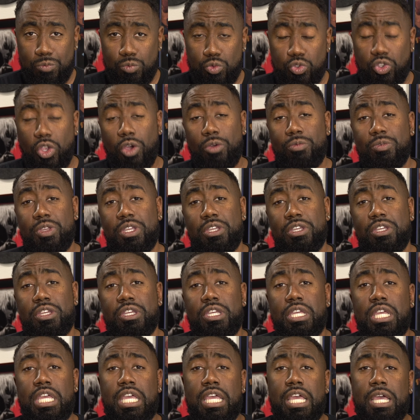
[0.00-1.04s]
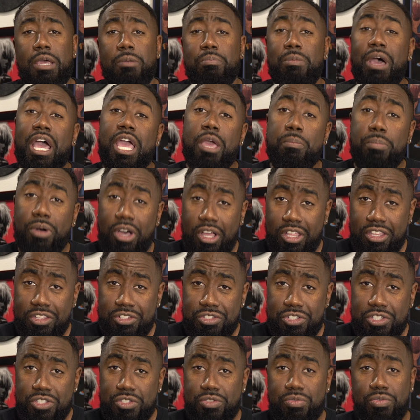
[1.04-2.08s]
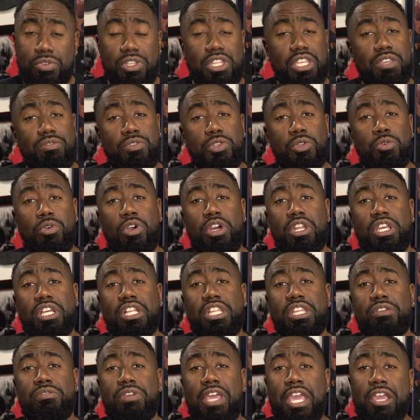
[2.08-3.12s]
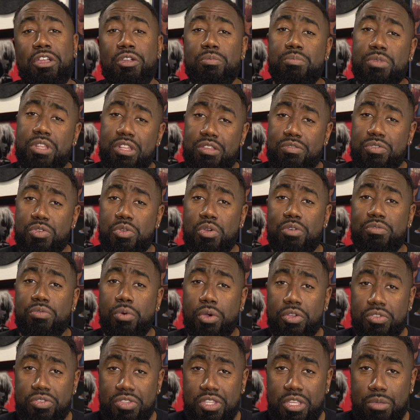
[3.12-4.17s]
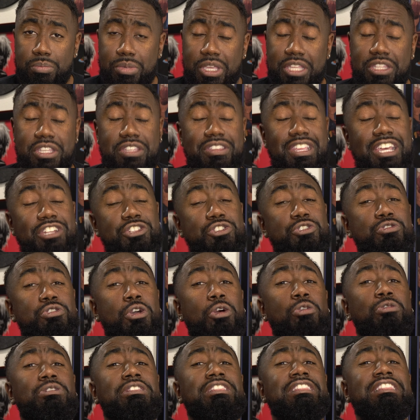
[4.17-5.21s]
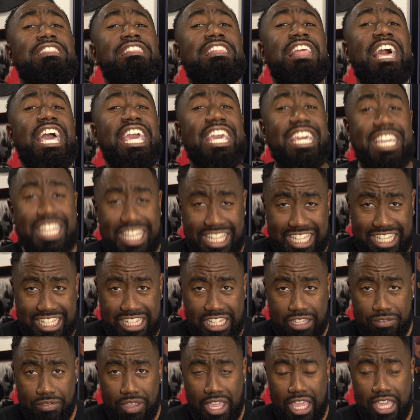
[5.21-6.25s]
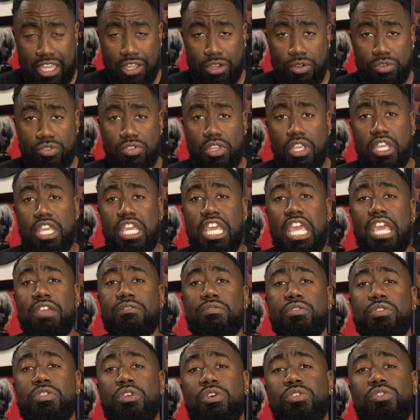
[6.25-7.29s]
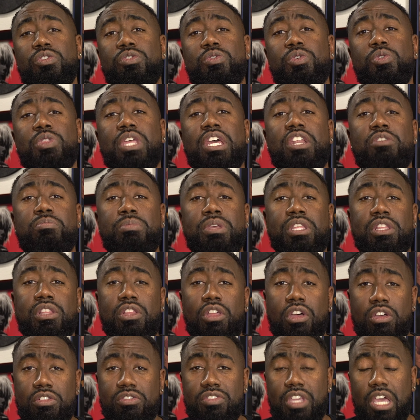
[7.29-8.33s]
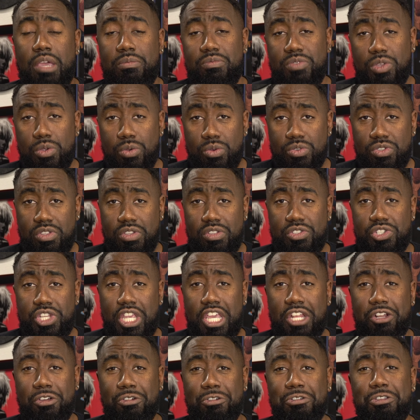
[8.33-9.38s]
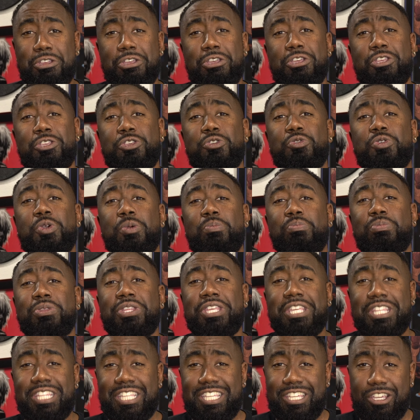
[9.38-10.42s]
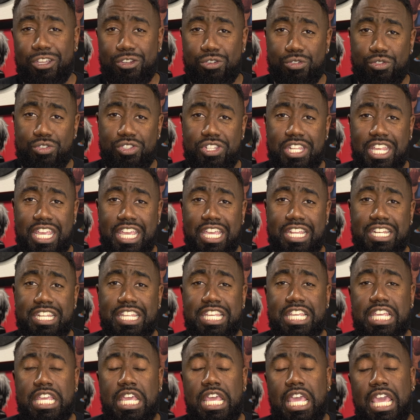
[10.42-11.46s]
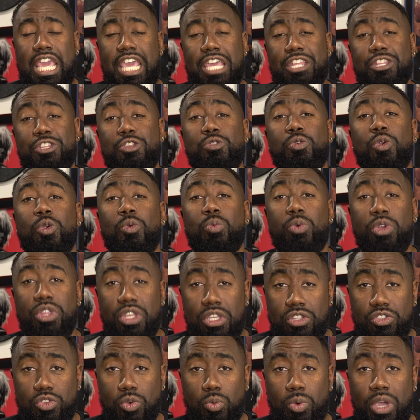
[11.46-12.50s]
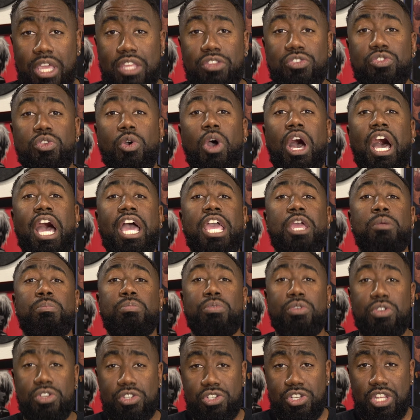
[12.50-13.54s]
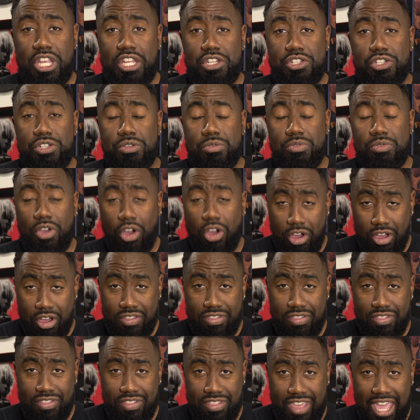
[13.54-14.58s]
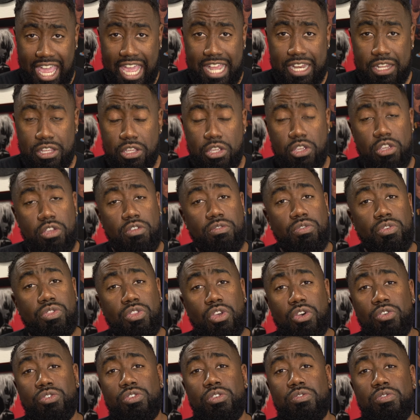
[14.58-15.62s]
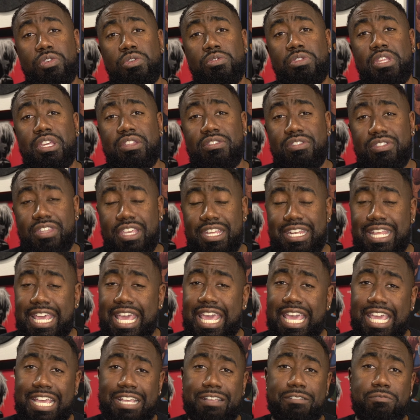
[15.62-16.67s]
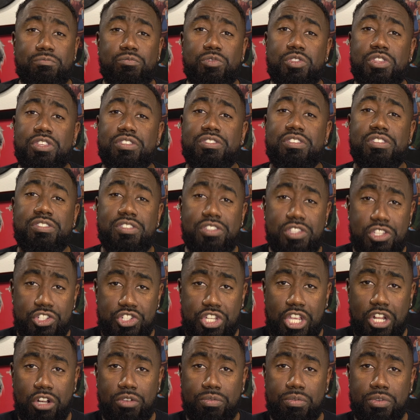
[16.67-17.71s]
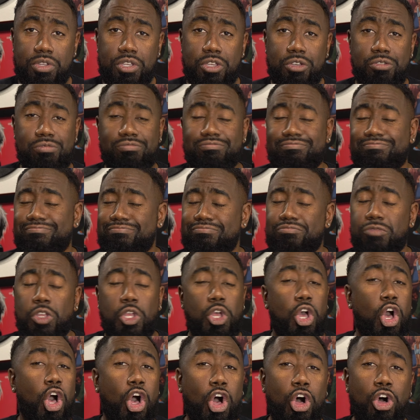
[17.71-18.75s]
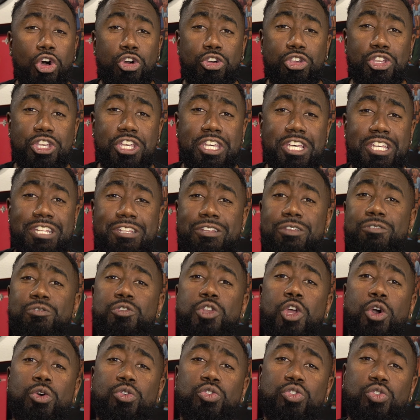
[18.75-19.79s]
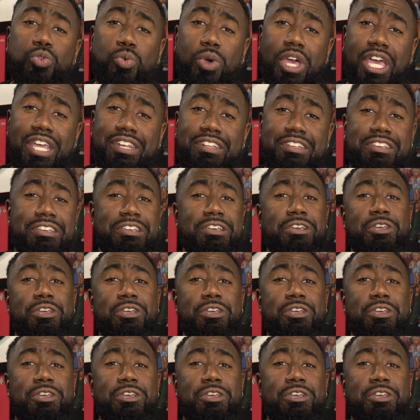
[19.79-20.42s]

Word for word: So my apologies for leaving you on a cliffhanger. Many of you have voiced the opinion that you don't like cliffhangers. And for those of you that have been longtime viewers of the channel, you completely understand and you are willing to wait. So I appreciate you on that. For those of you that said, hey, this isn't the channel for you, all good, no sweat.